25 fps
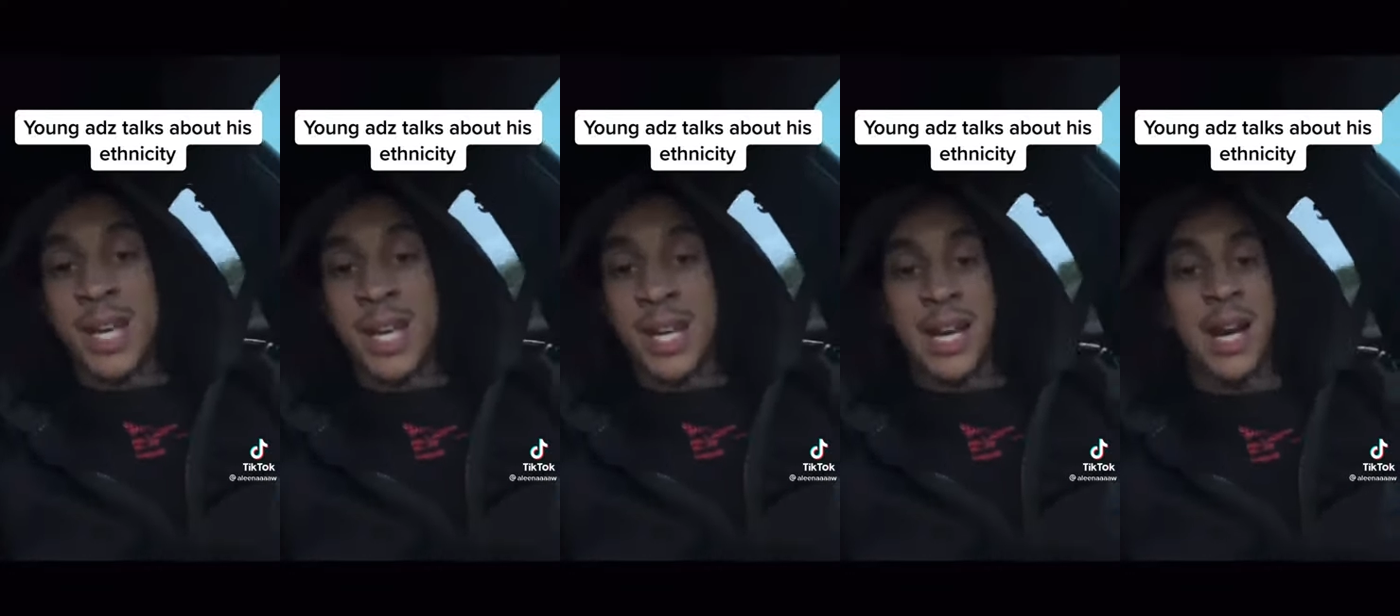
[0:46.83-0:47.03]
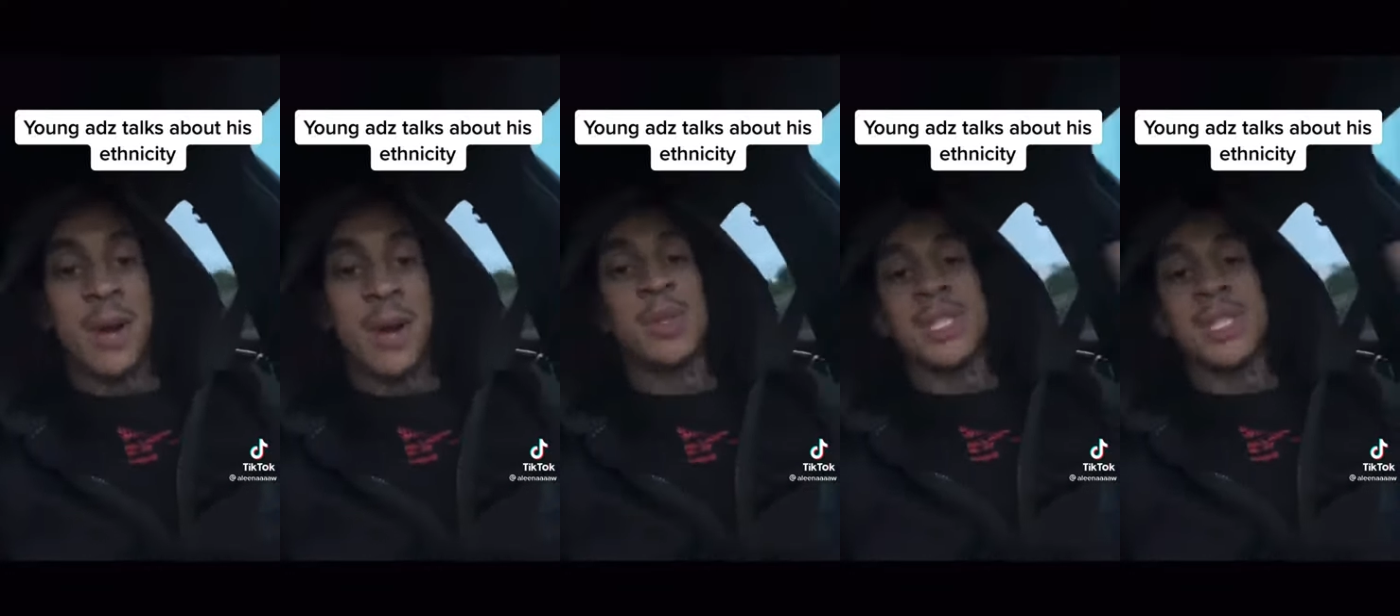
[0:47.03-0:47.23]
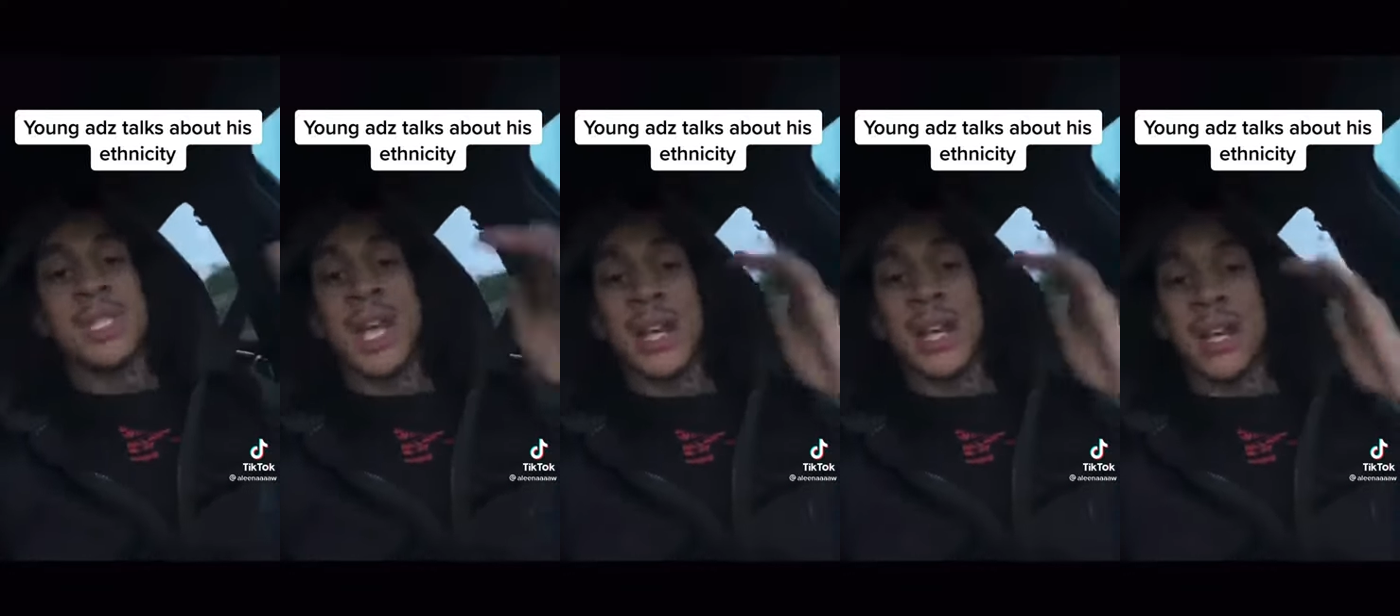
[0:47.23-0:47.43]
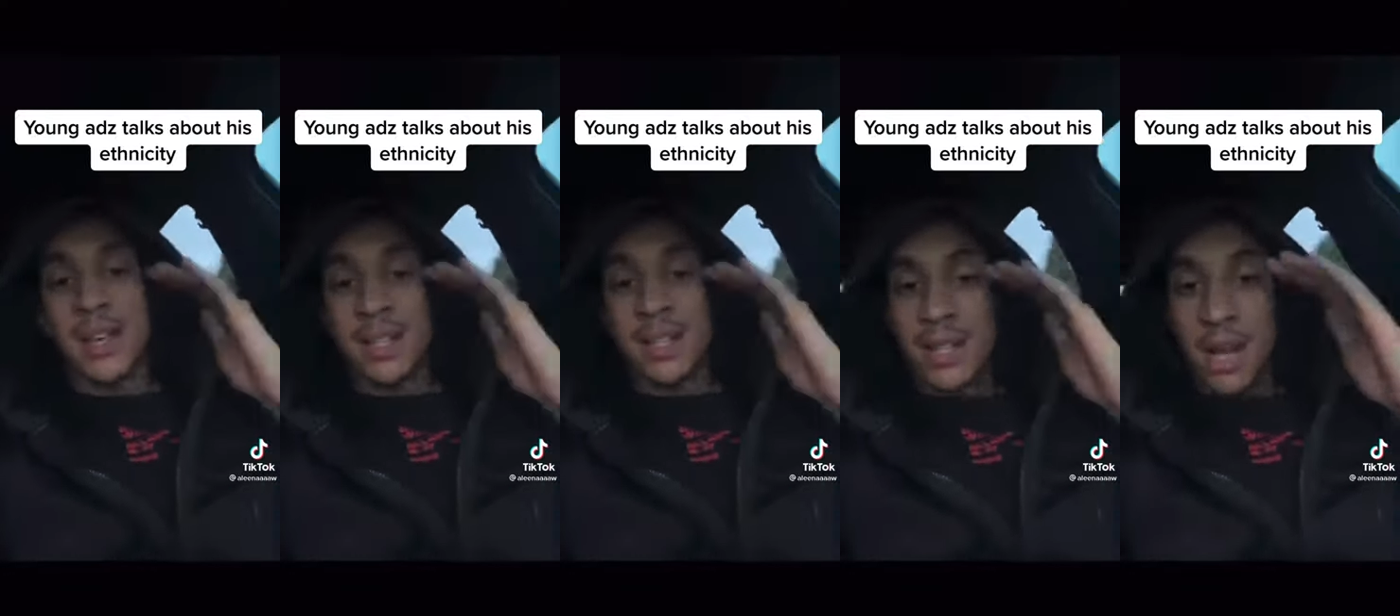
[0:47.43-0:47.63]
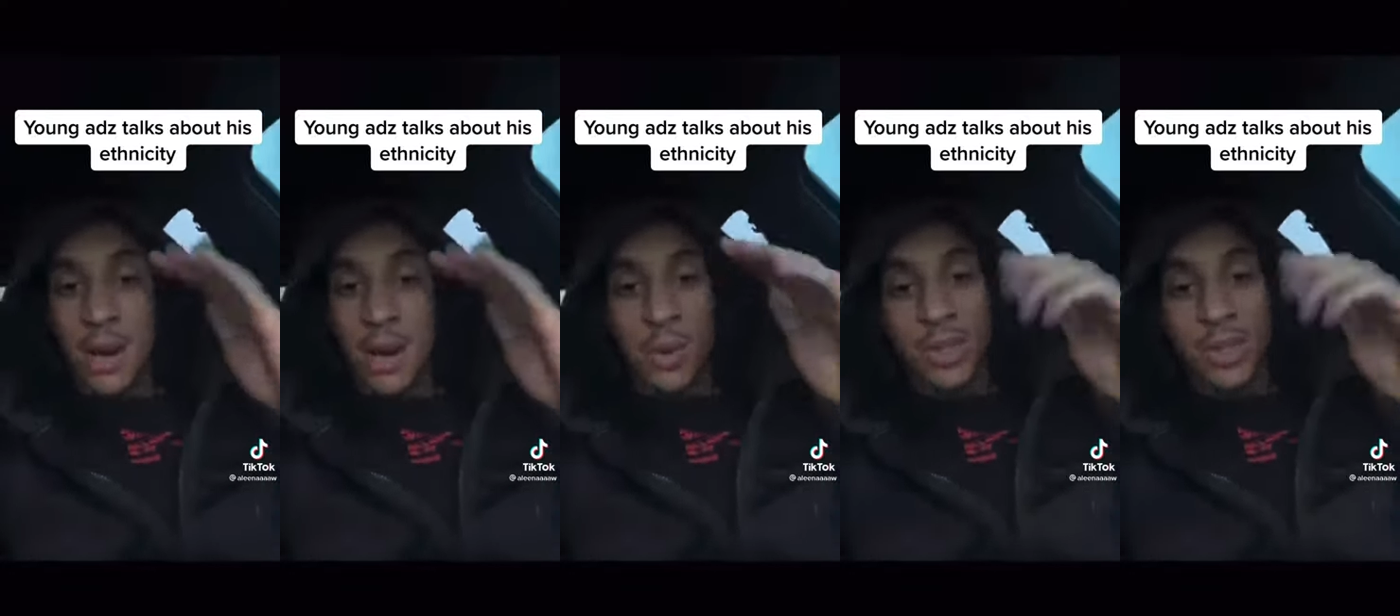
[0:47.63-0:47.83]
I
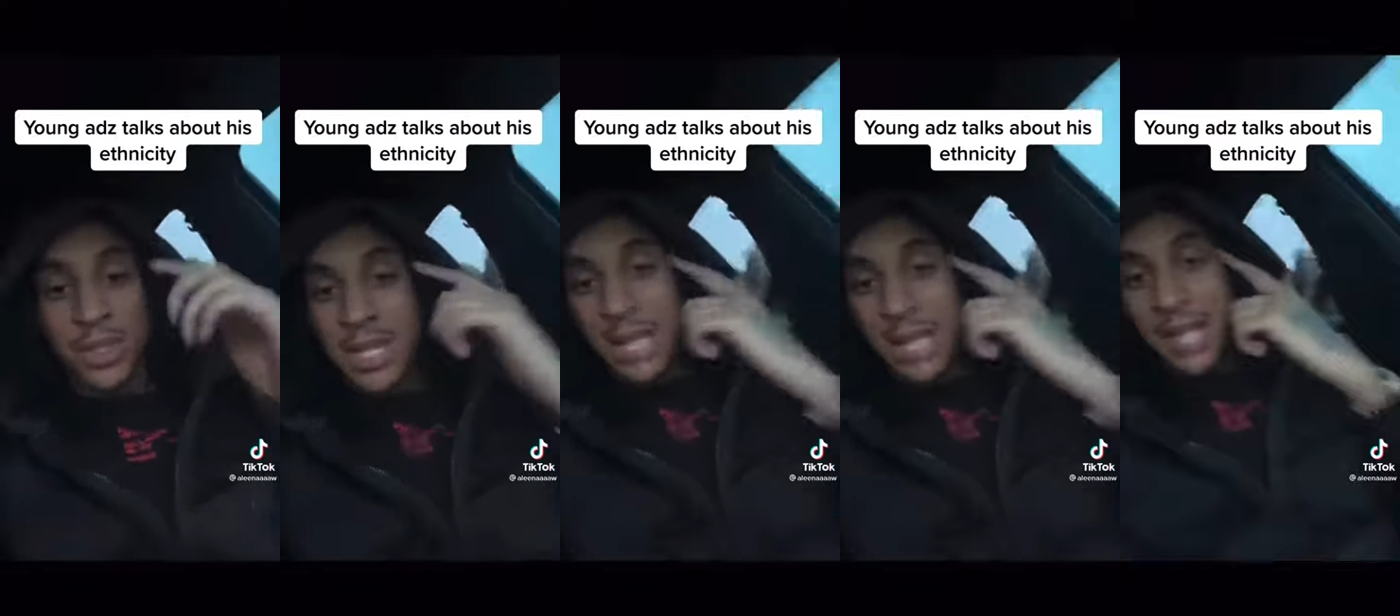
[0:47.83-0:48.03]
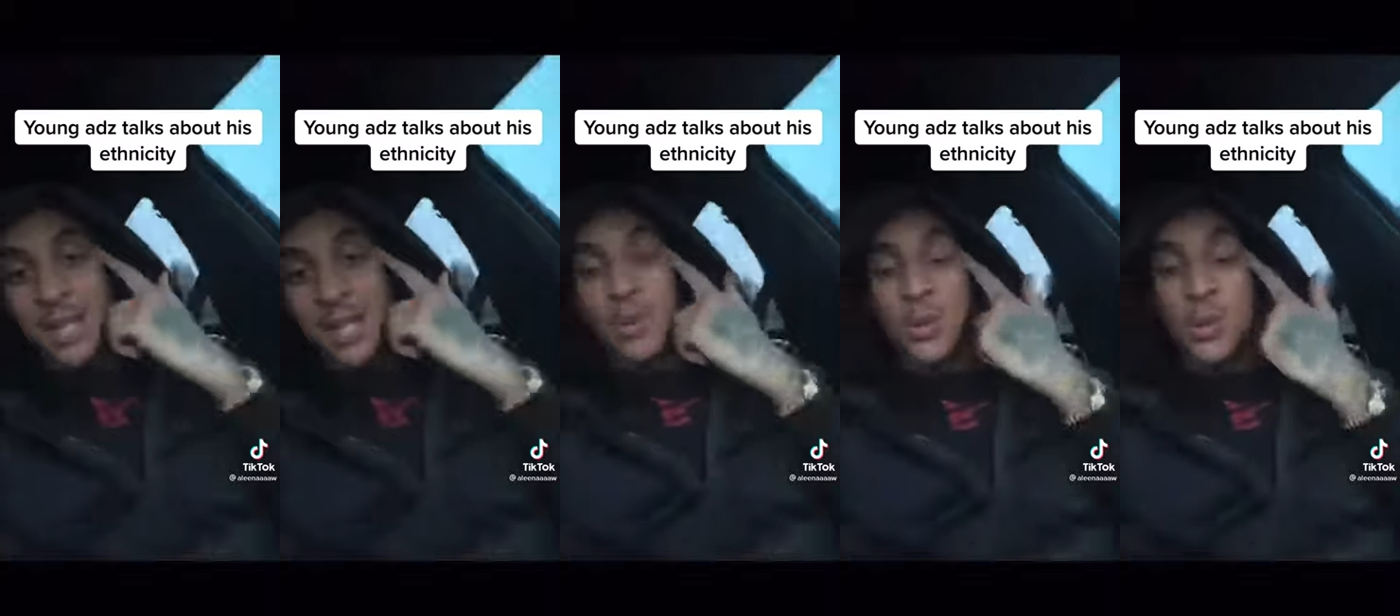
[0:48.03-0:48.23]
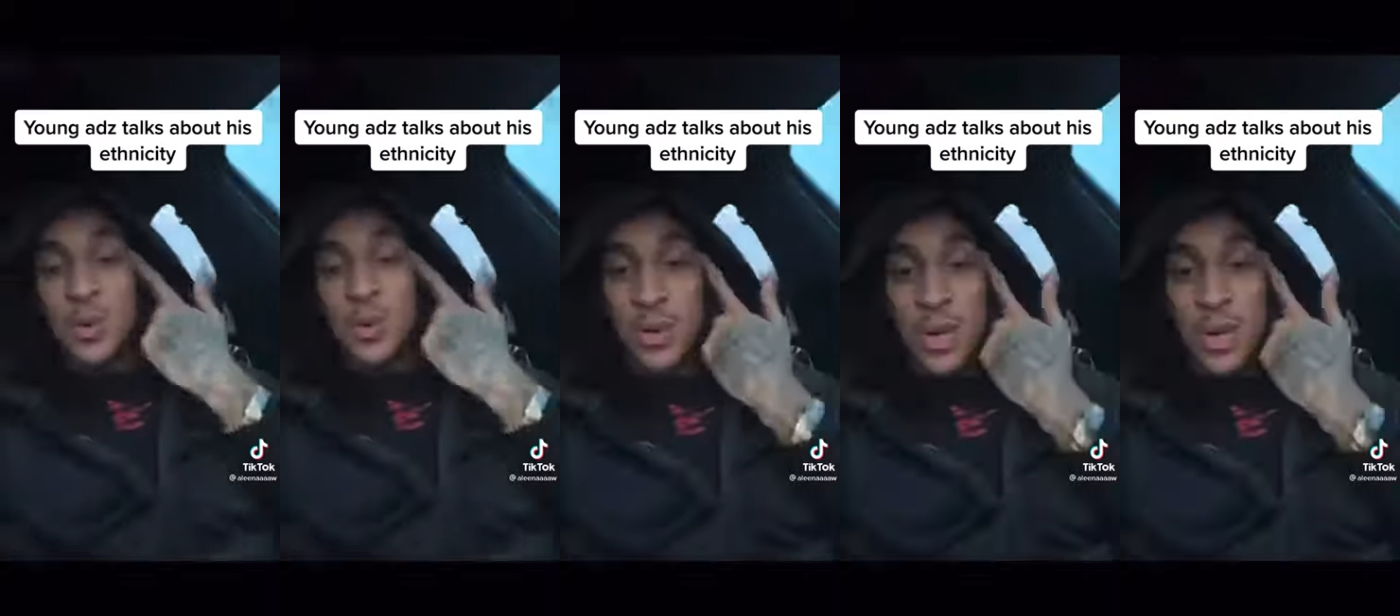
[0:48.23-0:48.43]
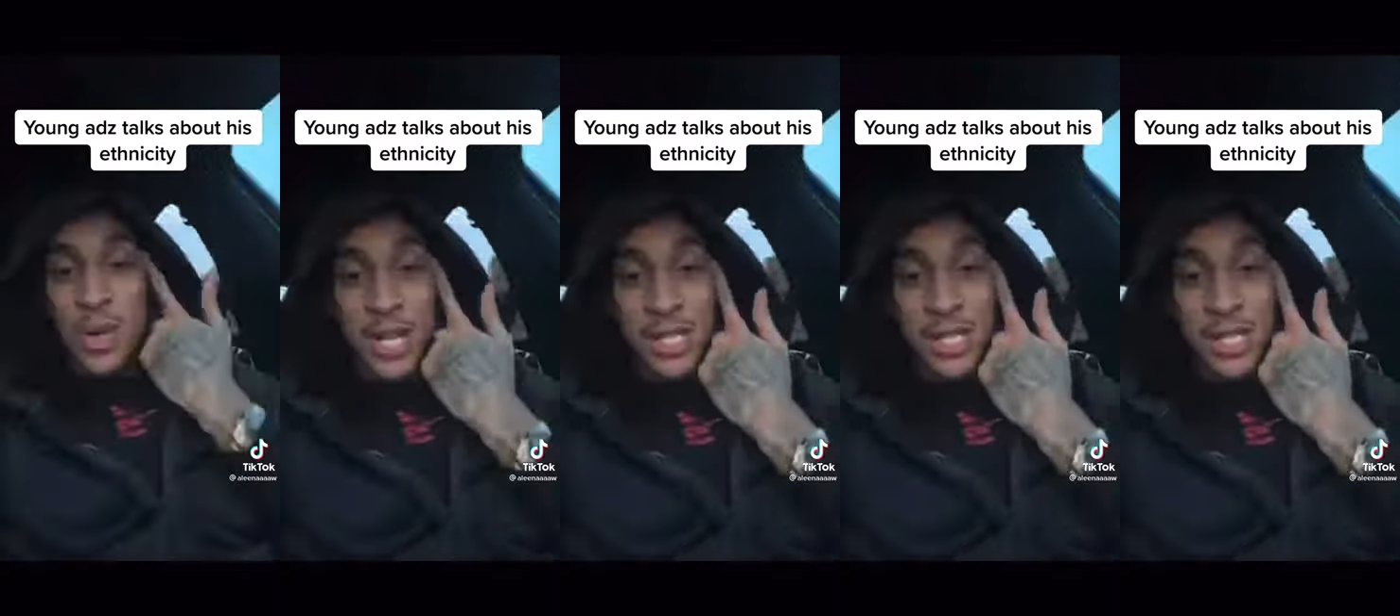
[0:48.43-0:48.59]
was that little crazy